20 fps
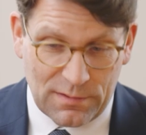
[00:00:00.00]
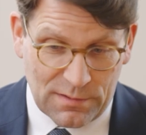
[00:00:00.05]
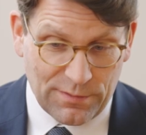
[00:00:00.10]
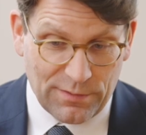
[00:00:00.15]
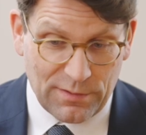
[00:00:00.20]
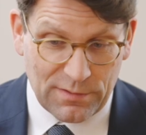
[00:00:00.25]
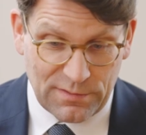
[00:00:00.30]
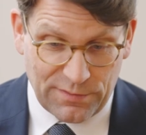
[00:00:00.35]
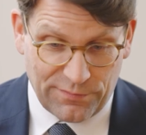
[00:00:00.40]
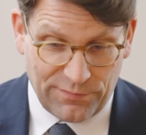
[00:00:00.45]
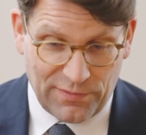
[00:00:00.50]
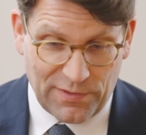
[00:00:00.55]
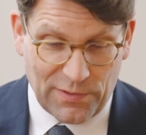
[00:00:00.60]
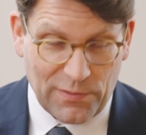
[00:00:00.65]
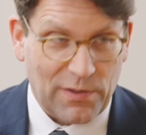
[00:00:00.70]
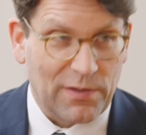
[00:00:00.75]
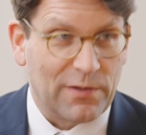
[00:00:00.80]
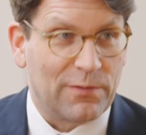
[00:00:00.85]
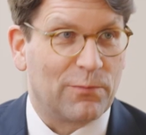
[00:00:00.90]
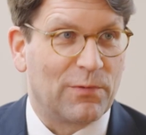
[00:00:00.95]
It's a
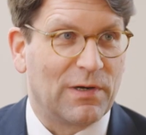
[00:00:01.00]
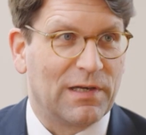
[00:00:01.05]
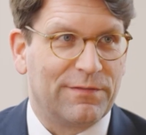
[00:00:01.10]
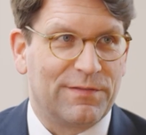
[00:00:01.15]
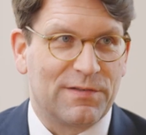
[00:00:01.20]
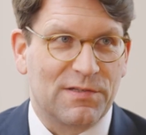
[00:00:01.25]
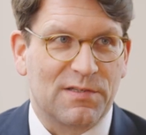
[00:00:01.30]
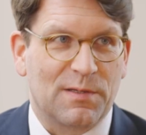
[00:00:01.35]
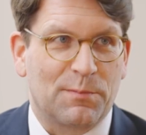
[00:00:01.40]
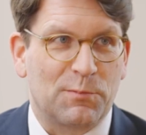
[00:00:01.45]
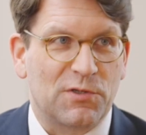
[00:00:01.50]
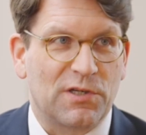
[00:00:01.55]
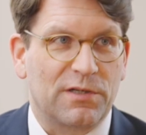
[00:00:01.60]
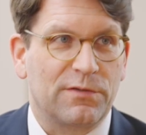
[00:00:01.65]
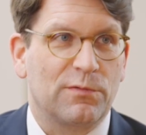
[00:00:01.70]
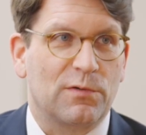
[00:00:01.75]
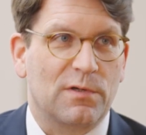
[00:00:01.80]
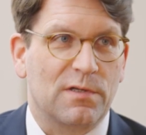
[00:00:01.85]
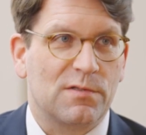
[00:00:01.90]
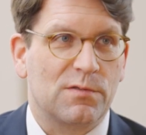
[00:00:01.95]
very relevant
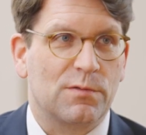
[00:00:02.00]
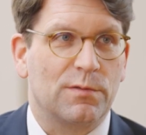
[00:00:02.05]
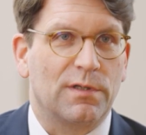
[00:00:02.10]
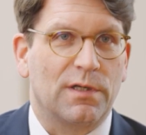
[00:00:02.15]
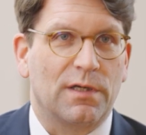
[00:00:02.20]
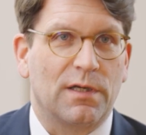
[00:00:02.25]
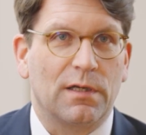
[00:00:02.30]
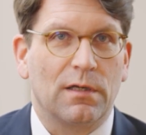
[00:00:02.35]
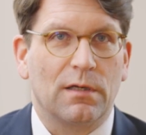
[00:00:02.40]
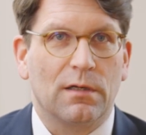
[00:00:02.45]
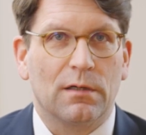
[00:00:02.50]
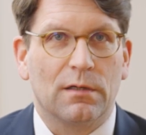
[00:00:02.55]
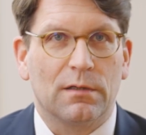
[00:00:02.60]
subject for us today.